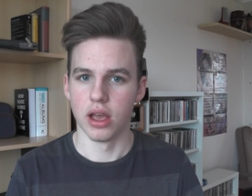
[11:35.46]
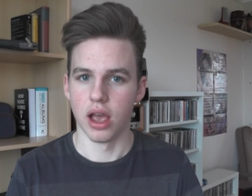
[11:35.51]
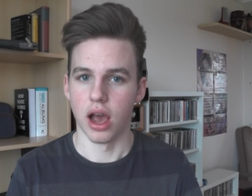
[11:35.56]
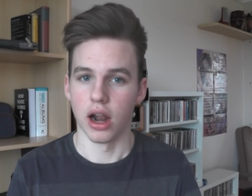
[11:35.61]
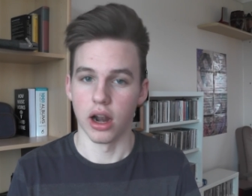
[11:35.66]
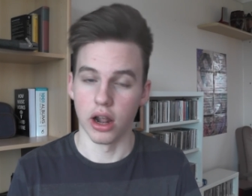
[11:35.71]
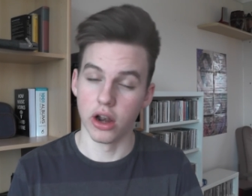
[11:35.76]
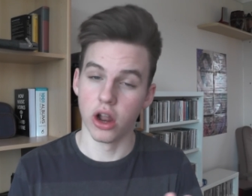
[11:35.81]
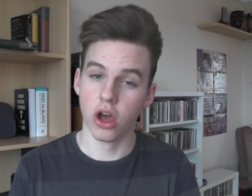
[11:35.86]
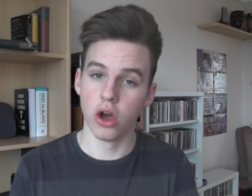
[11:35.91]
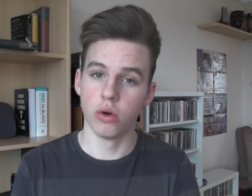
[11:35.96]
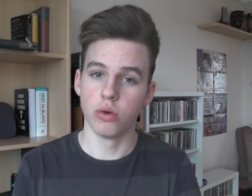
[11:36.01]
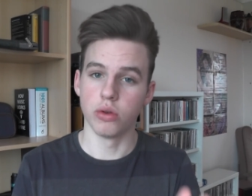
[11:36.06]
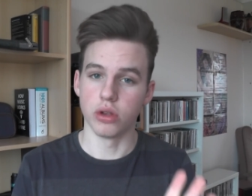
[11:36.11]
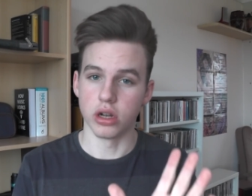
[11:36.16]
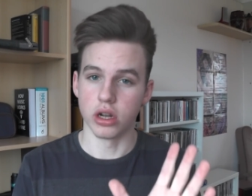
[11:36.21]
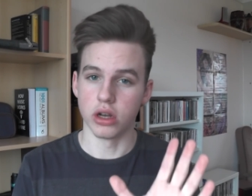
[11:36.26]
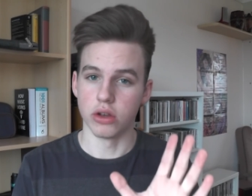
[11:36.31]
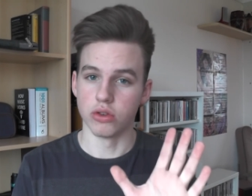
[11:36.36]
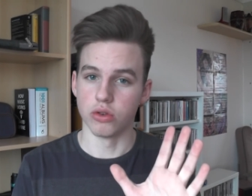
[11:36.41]
I know,
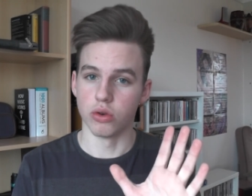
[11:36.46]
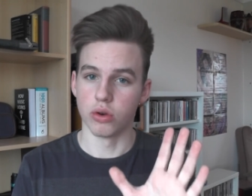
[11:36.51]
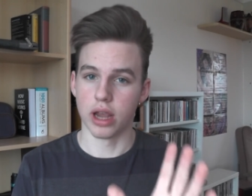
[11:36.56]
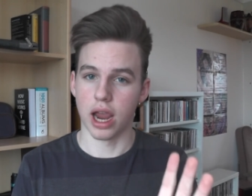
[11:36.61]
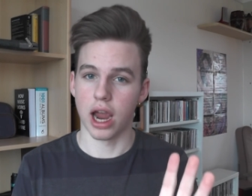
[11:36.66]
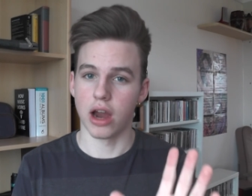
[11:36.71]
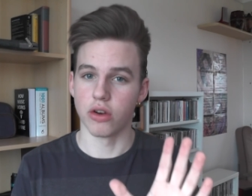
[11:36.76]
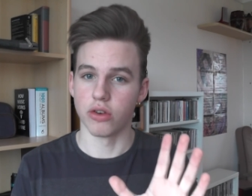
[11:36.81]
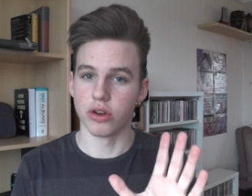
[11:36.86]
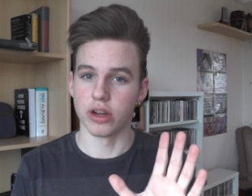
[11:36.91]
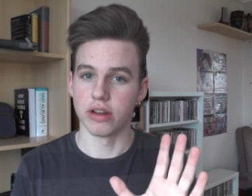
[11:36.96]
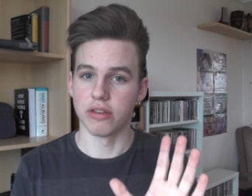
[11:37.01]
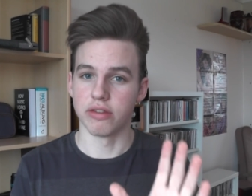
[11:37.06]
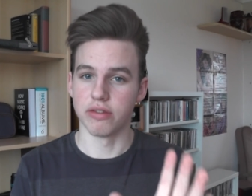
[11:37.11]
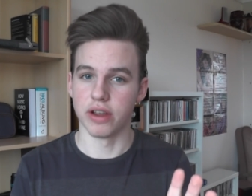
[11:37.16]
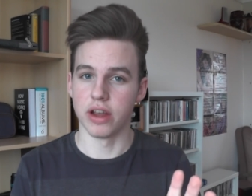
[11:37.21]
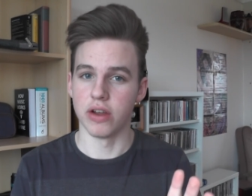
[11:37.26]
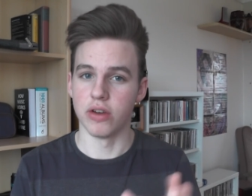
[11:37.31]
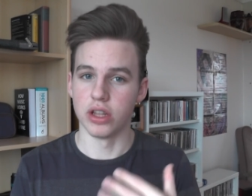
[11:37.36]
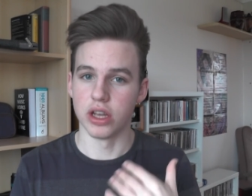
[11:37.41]
you're cowering in
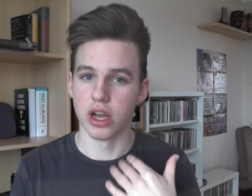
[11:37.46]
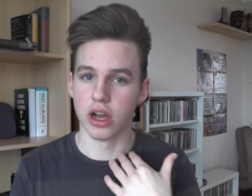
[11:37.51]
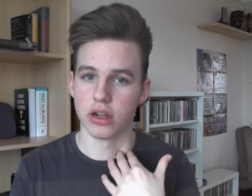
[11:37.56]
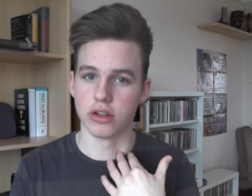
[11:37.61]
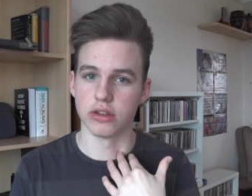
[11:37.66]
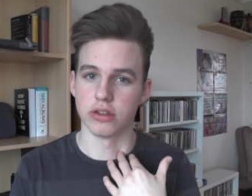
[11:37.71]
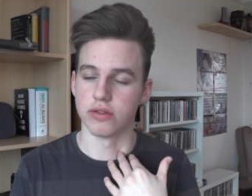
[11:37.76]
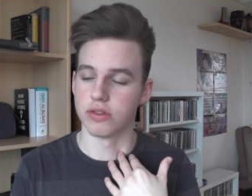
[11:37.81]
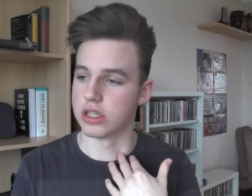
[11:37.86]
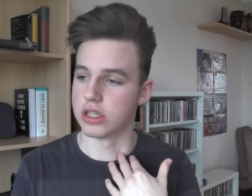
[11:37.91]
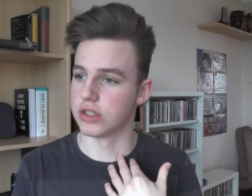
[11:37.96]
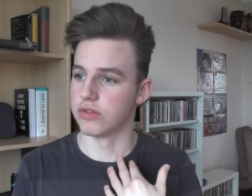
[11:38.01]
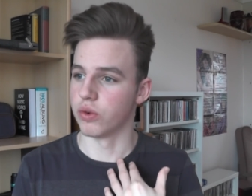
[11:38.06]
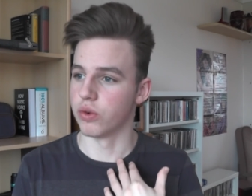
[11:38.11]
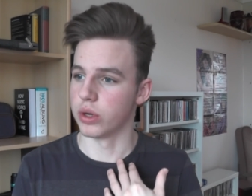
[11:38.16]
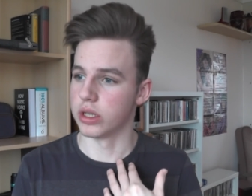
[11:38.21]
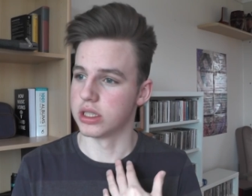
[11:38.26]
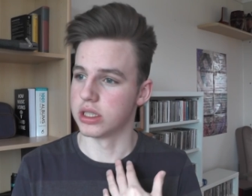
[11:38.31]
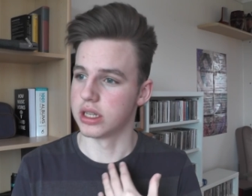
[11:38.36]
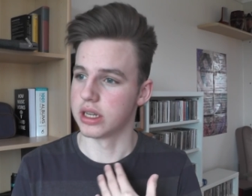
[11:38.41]
fear at the idea of this
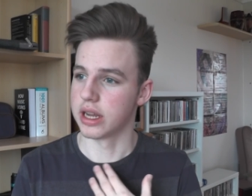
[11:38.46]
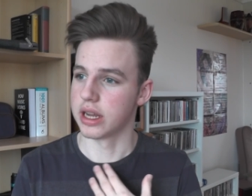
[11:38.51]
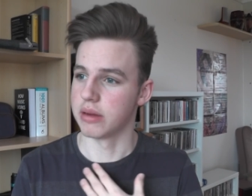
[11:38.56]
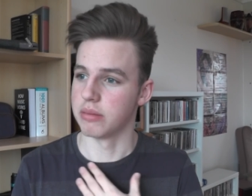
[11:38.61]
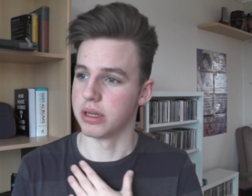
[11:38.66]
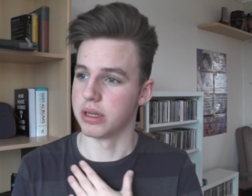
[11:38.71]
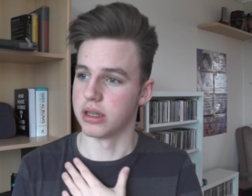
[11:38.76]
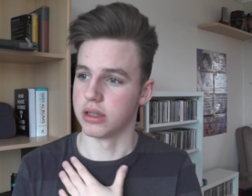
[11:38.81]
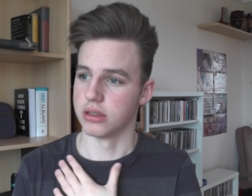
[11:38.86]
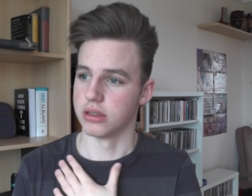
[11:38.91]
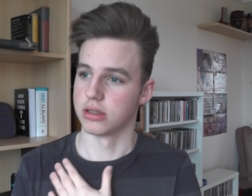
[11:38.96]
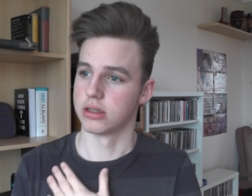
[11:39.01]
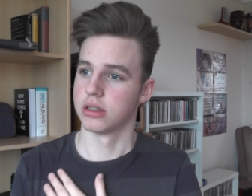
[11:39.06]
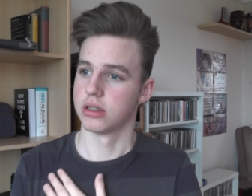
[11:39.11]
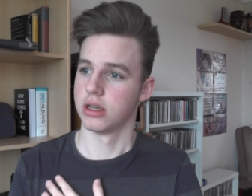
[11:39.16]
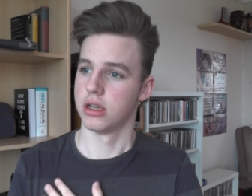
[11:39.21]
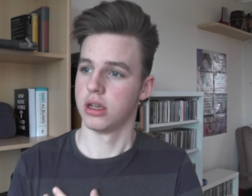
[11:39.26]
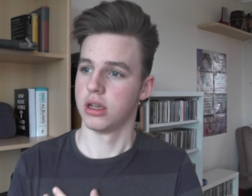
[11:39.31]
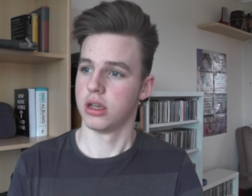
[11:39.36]
voice singing because,